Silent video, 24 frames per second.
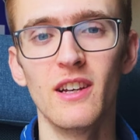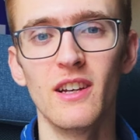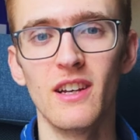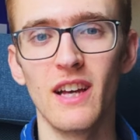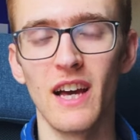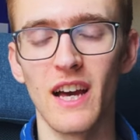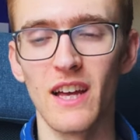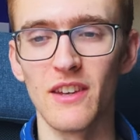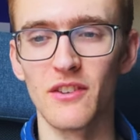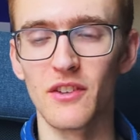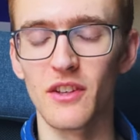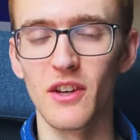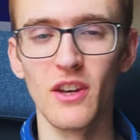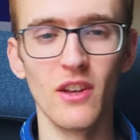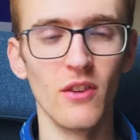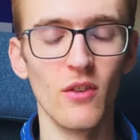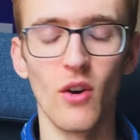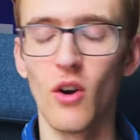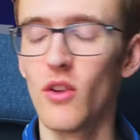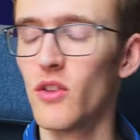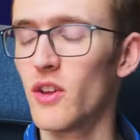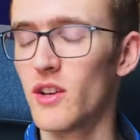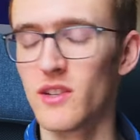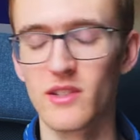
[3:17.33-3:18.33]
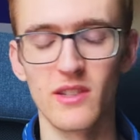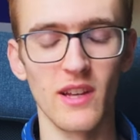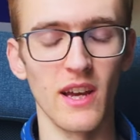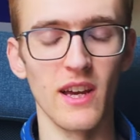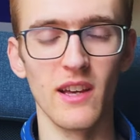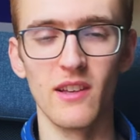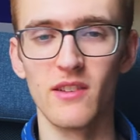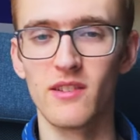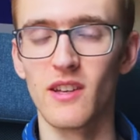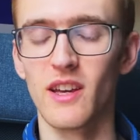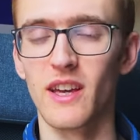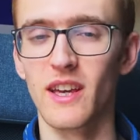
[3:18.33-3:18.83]
And on those
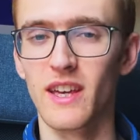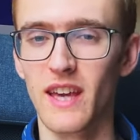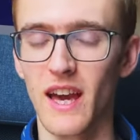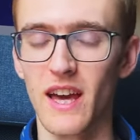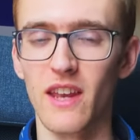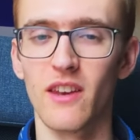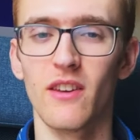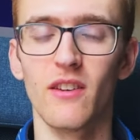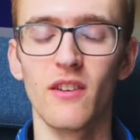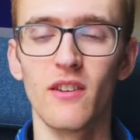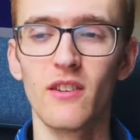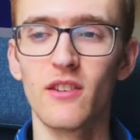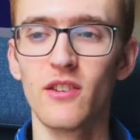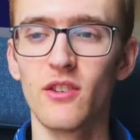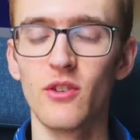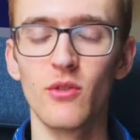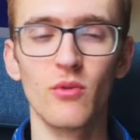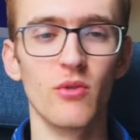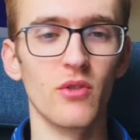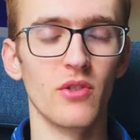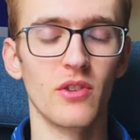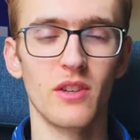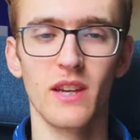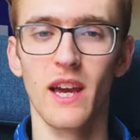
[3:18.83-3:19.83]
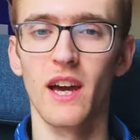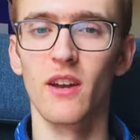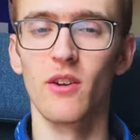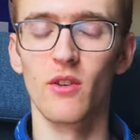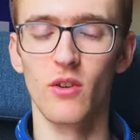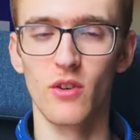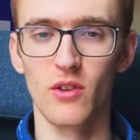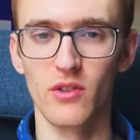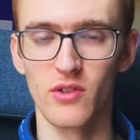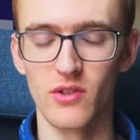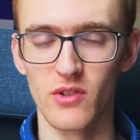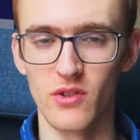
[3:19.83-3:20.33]
days, again, you just cannot
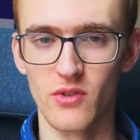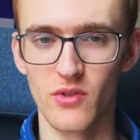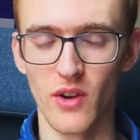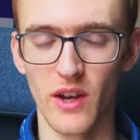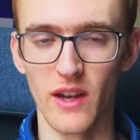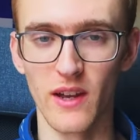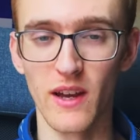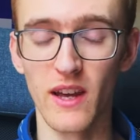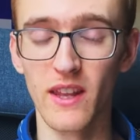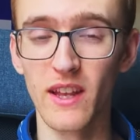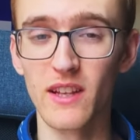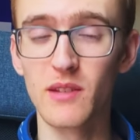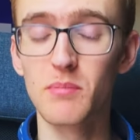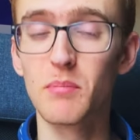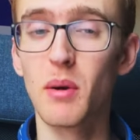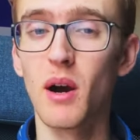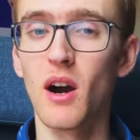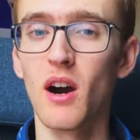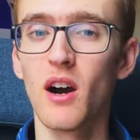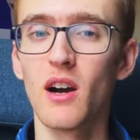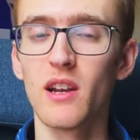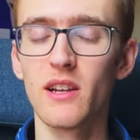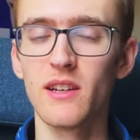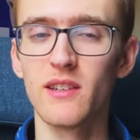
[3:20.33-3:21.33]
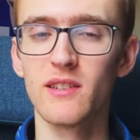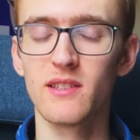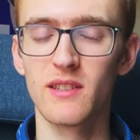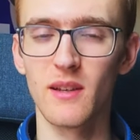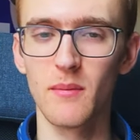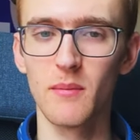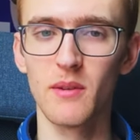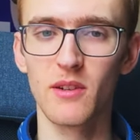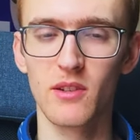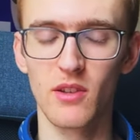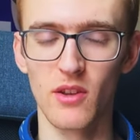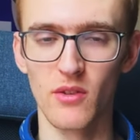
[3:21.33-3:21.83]
concentrate. And that's partly
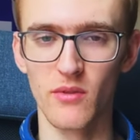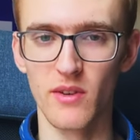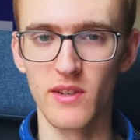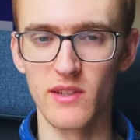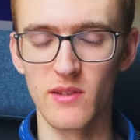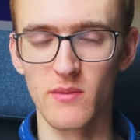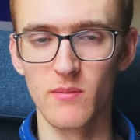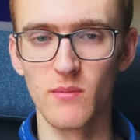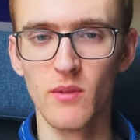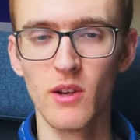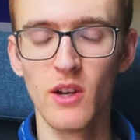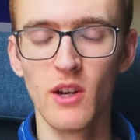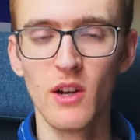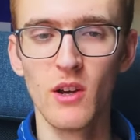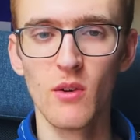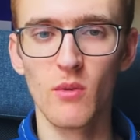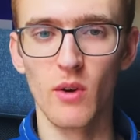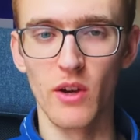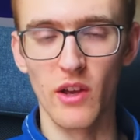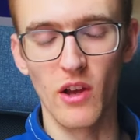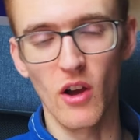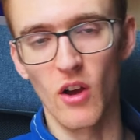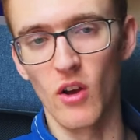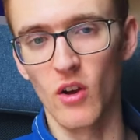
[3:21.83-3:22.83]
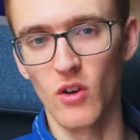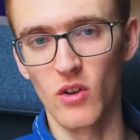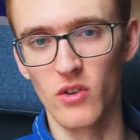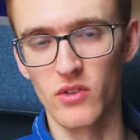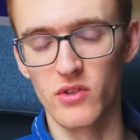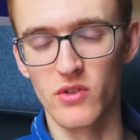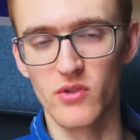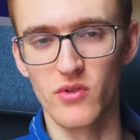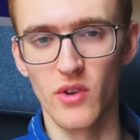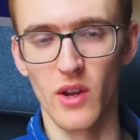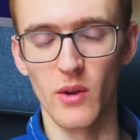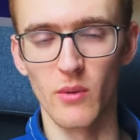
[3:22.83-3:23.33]
similar to the reason why you can't
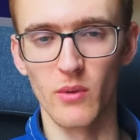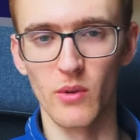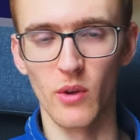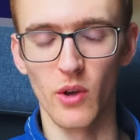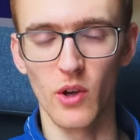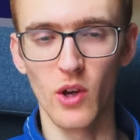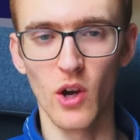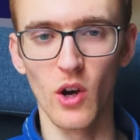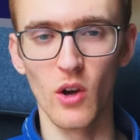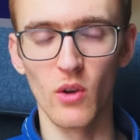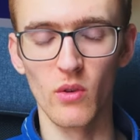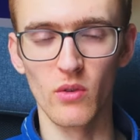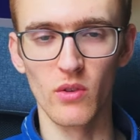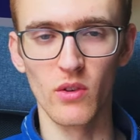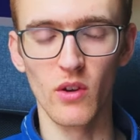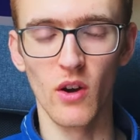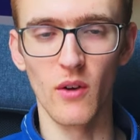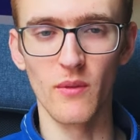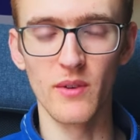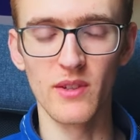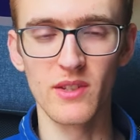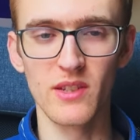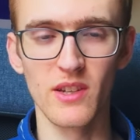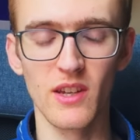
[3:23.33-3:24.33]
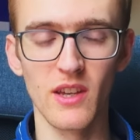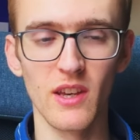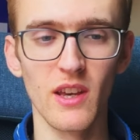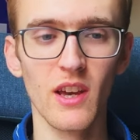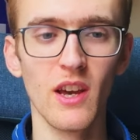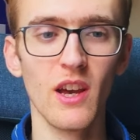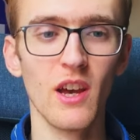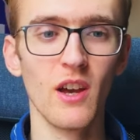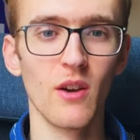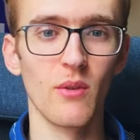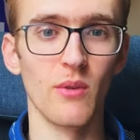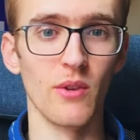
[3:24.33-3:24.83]
concentrate when you're cold. Obviously,
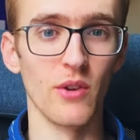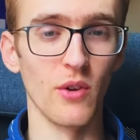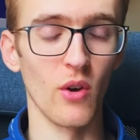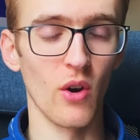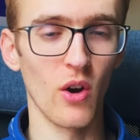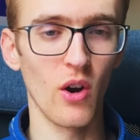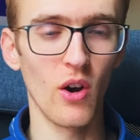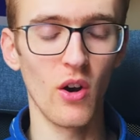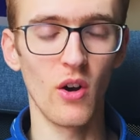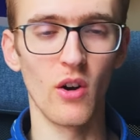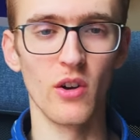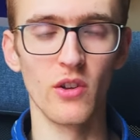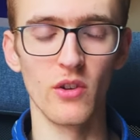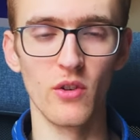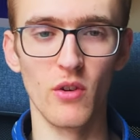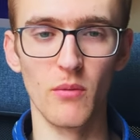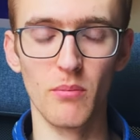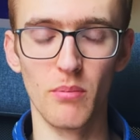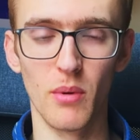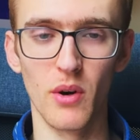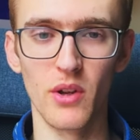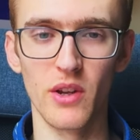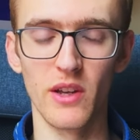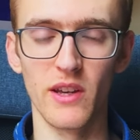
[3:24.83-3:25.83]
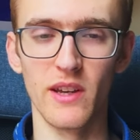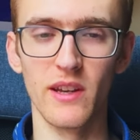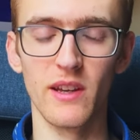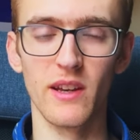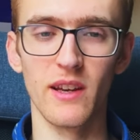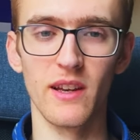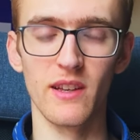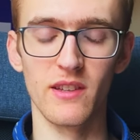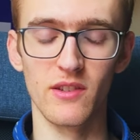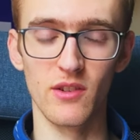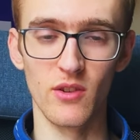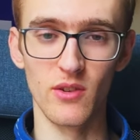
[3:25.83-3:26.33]
when you're hot, your body
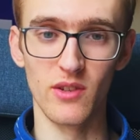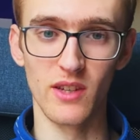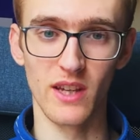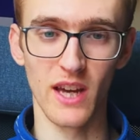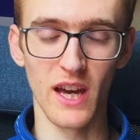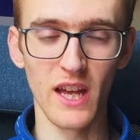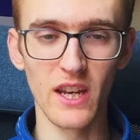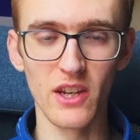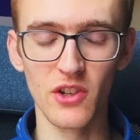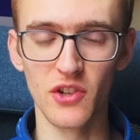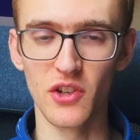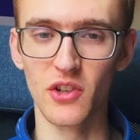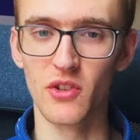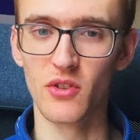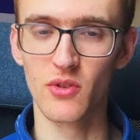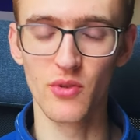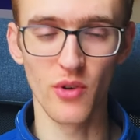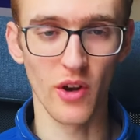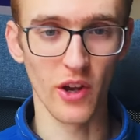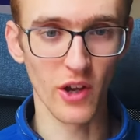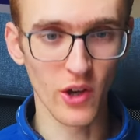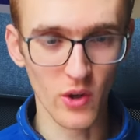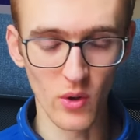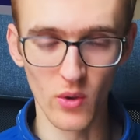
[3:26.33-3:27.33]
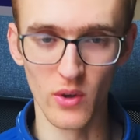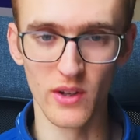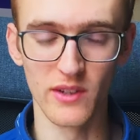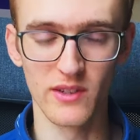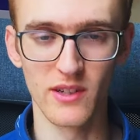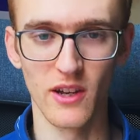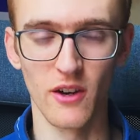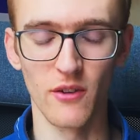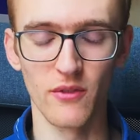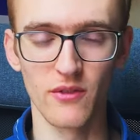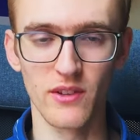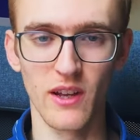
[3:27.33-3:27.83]
is using energy to try and cool
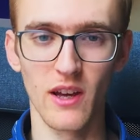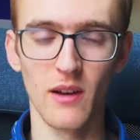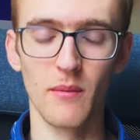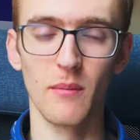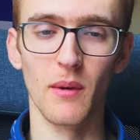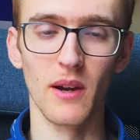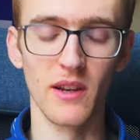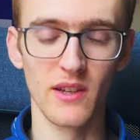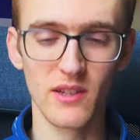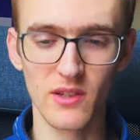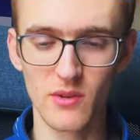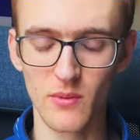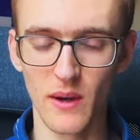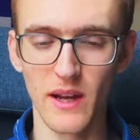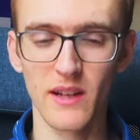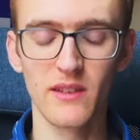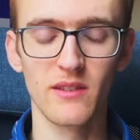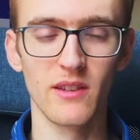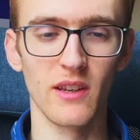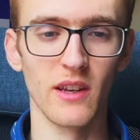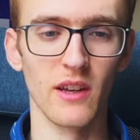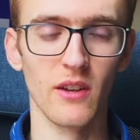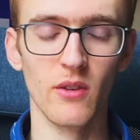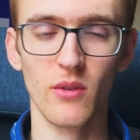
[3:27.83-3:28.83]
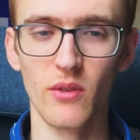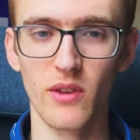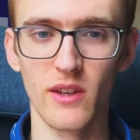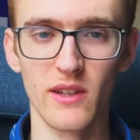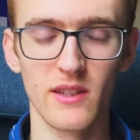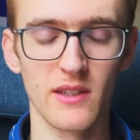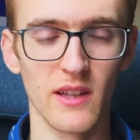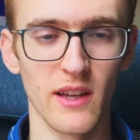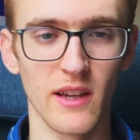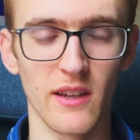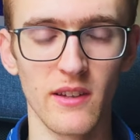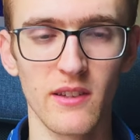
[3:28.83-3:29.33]
itself down by sweating and all these
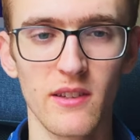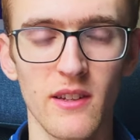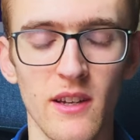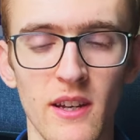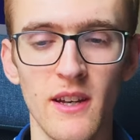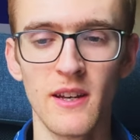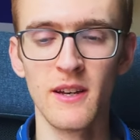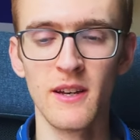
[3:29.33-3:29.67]
things.